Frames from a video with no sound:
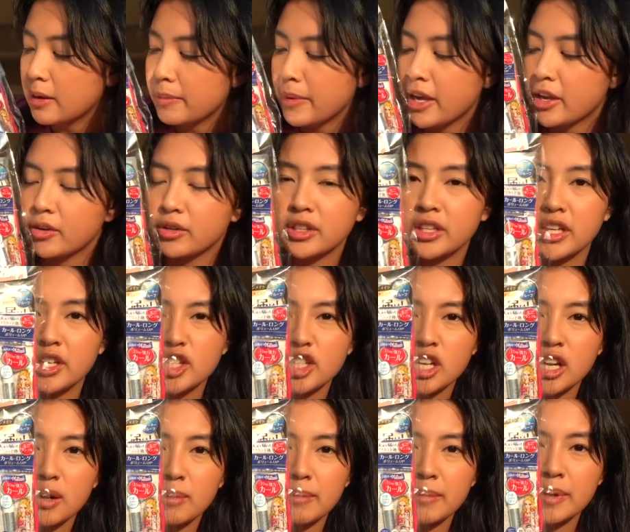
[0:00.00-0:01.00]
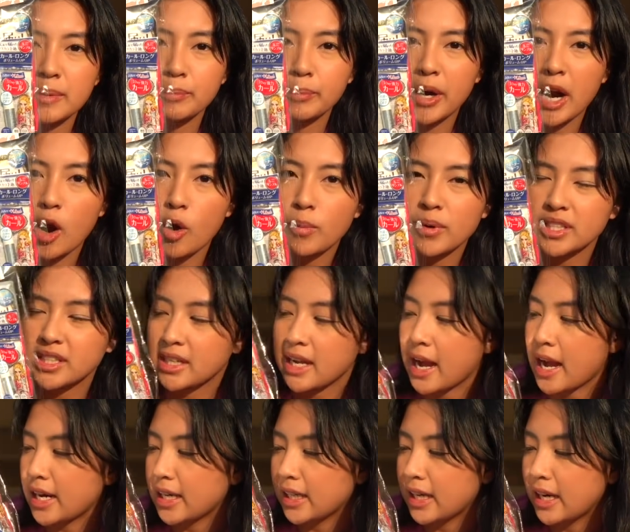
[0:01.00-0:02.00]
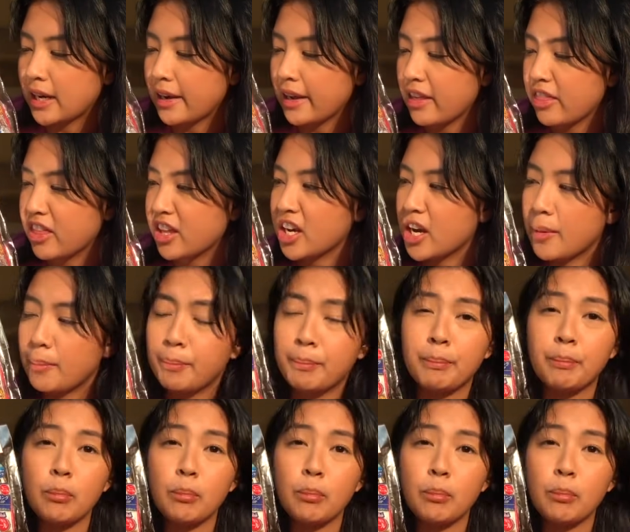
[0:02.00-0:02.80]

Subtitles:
Meron din siyang brow mascara and then a